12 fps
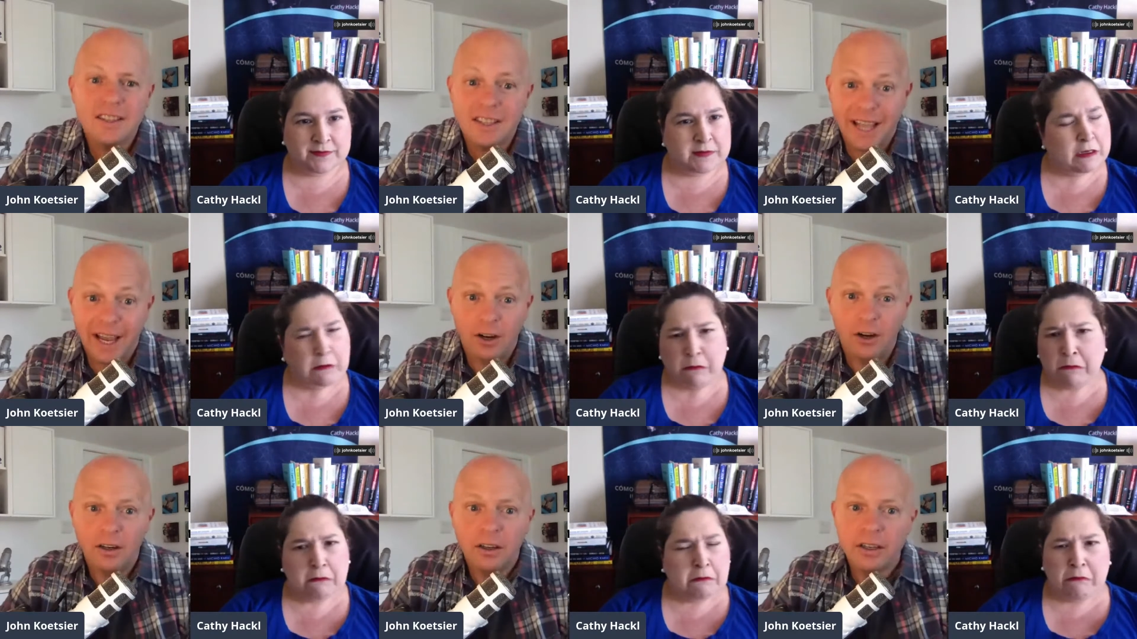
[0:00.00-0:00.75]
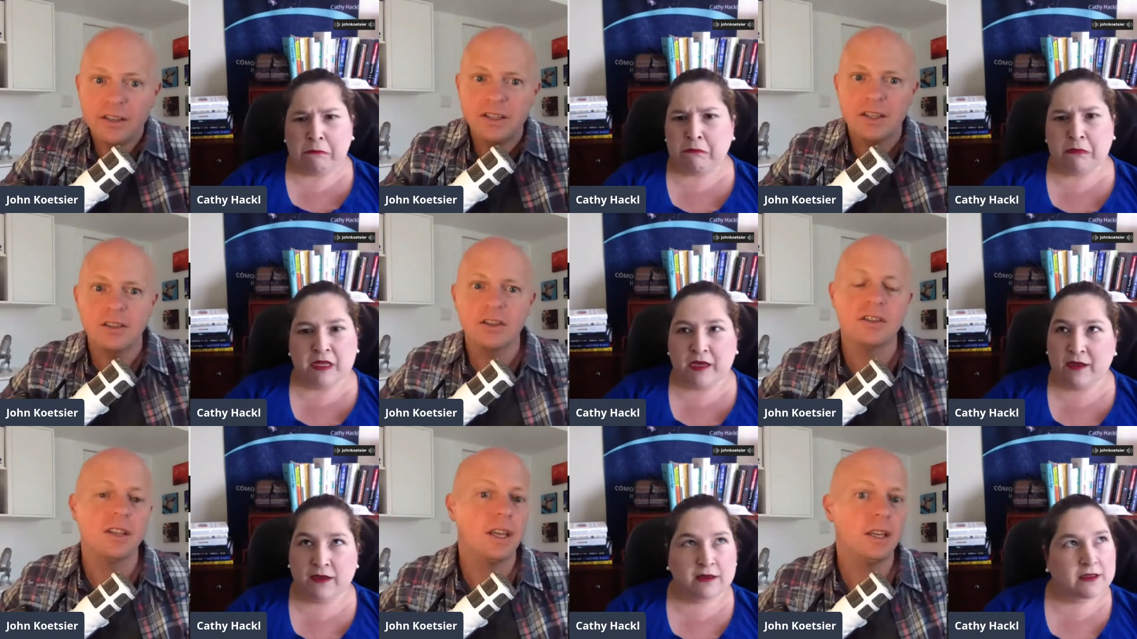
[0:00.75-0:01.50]
Speaker 1: it that hard? Is it
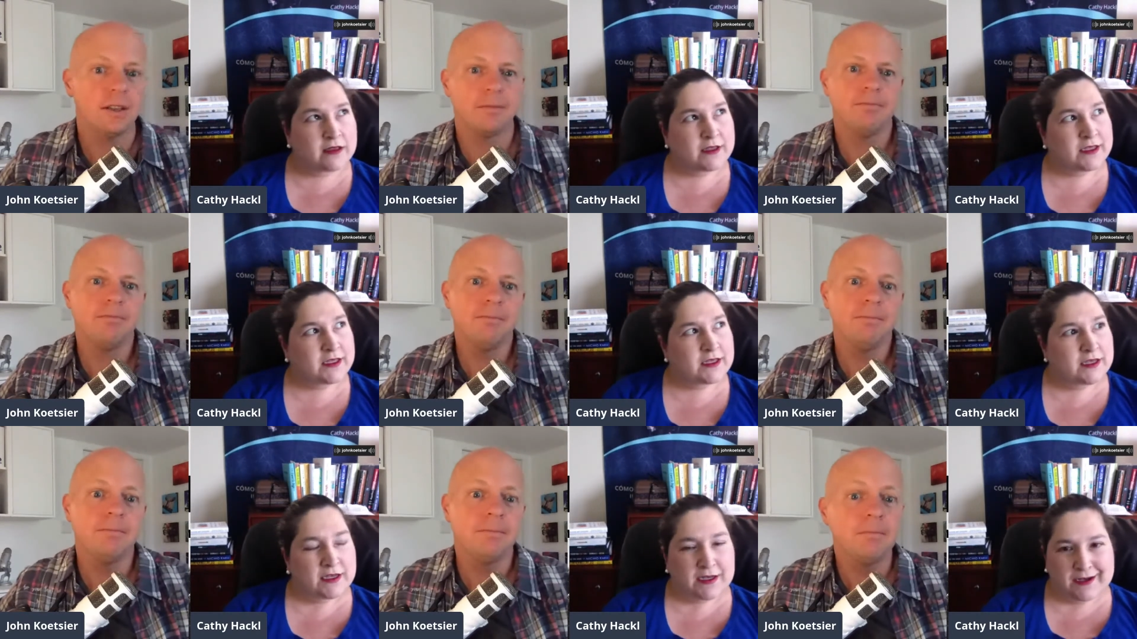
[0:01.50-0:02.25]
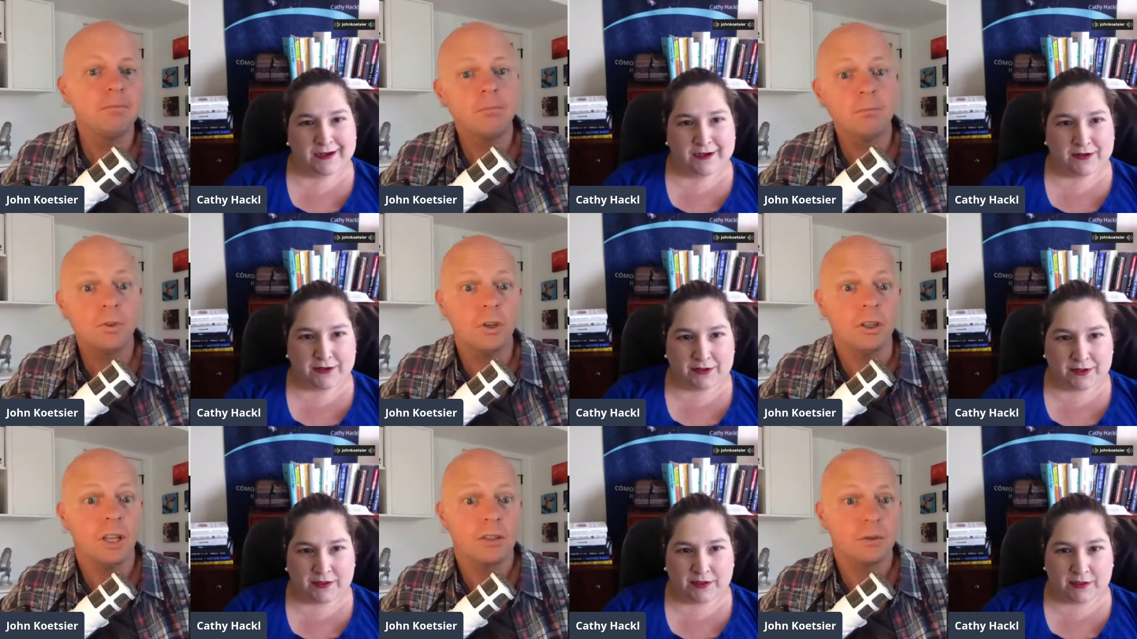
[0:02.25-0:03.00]
just like mm, turn
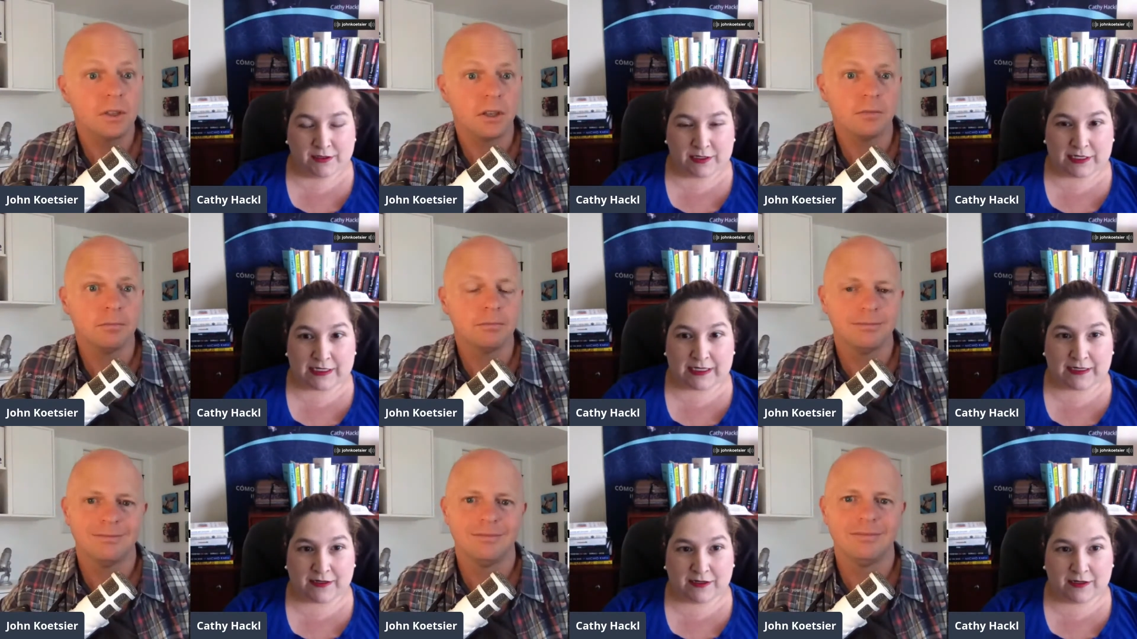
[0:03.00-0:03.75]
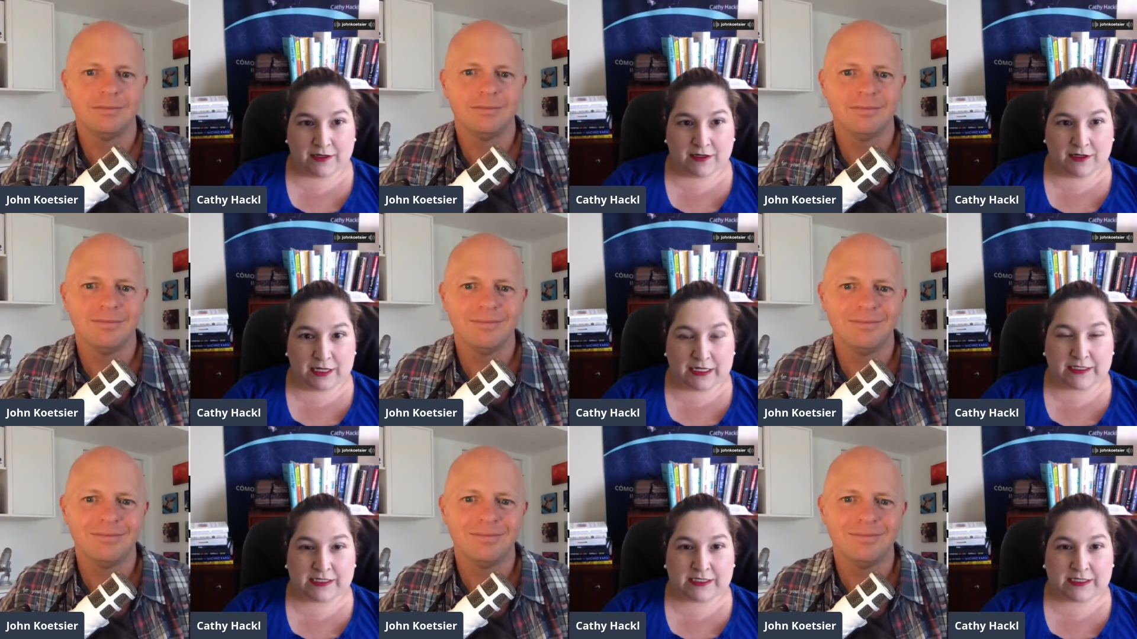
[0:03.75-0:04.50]
light switch on?
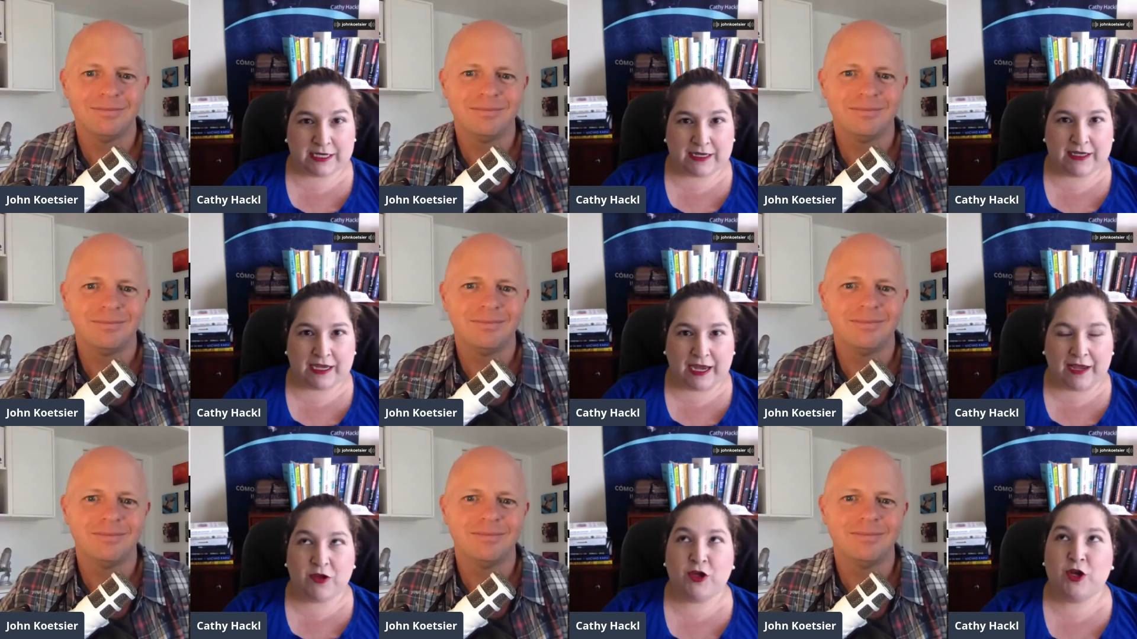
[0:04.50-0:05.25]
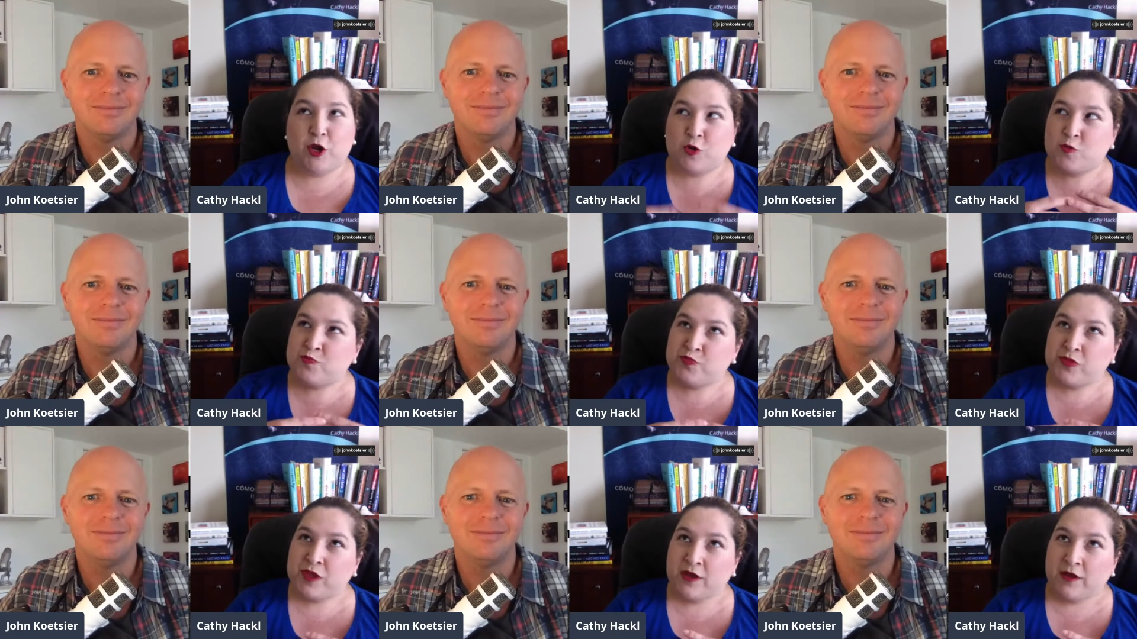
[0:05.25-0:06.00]
Speaker 2: It's uh, you know,
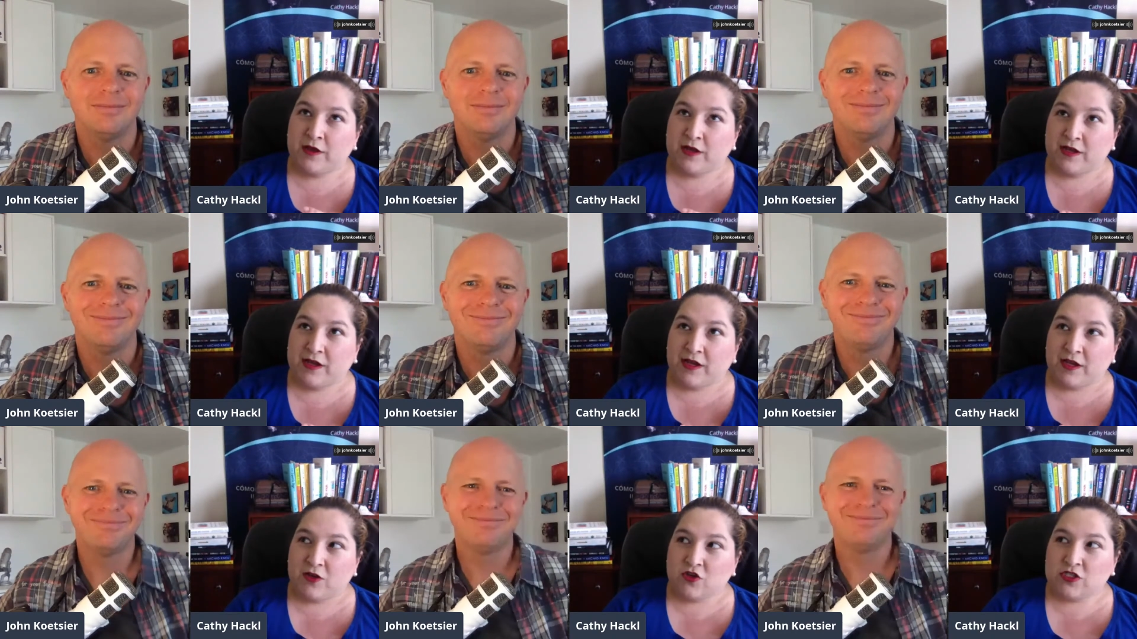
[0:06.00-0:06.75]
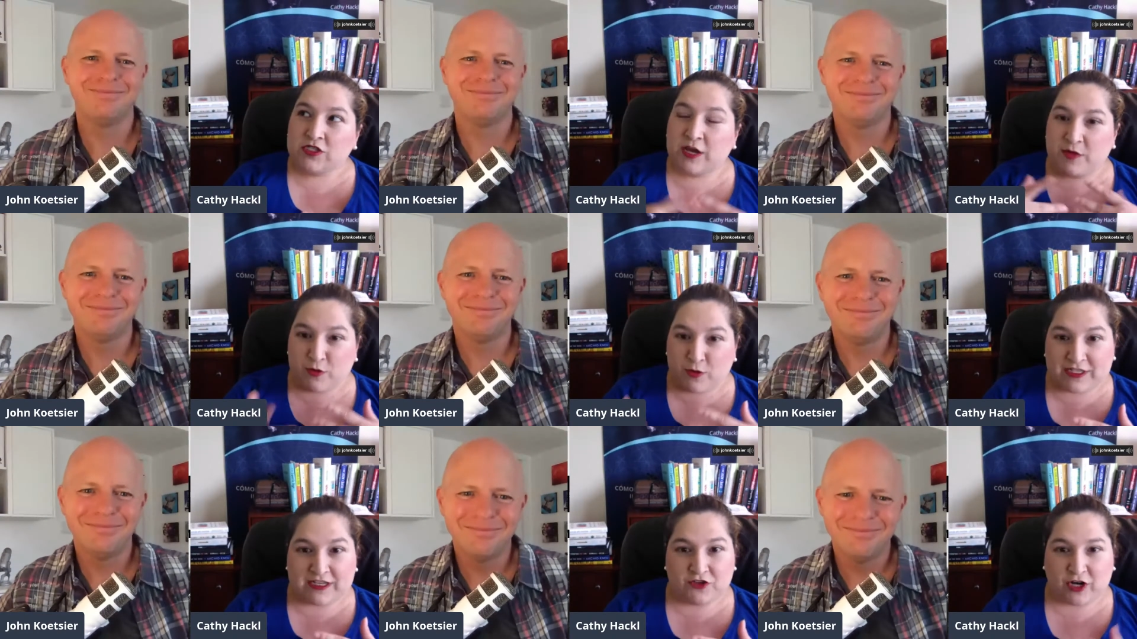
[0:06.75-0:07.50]
some of the
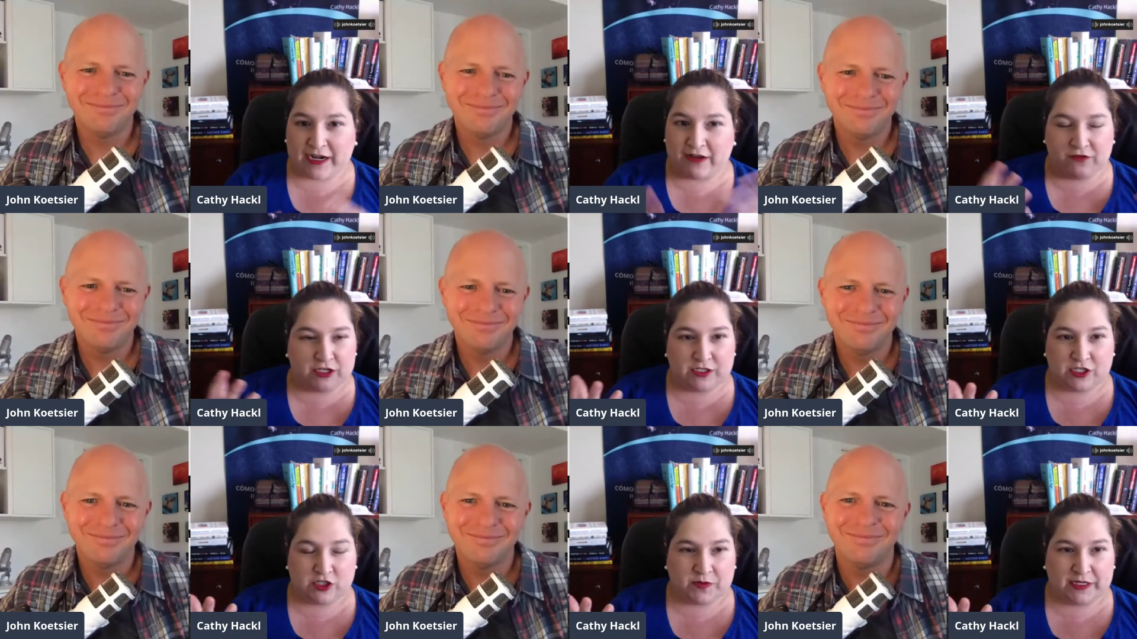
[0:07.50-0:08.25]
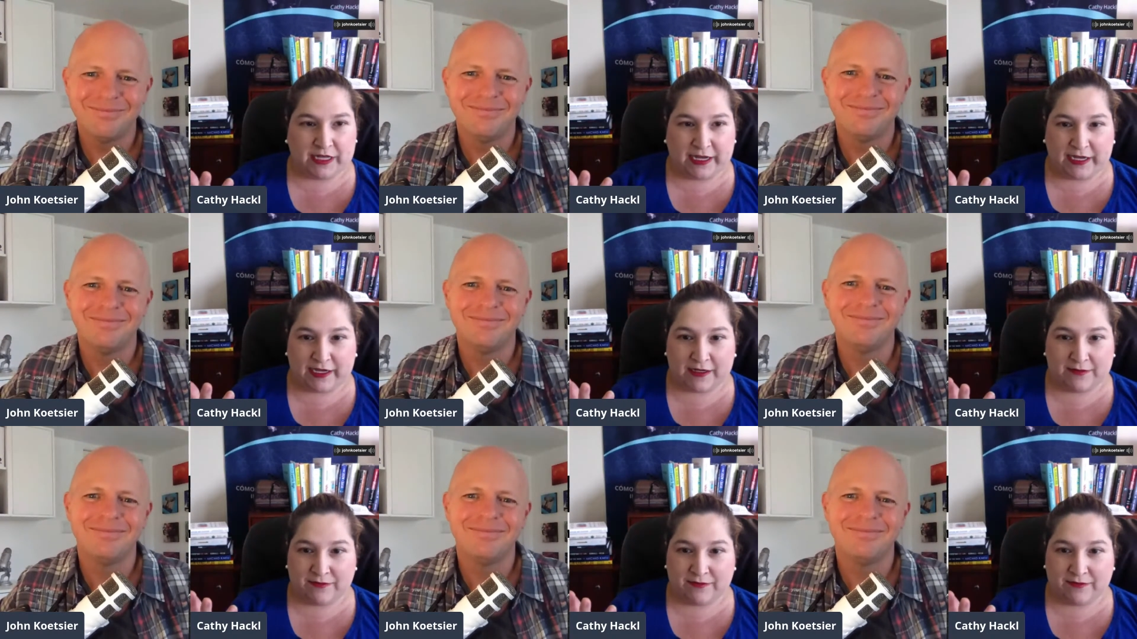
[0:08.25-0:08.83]
ones I've tried, I've just been like,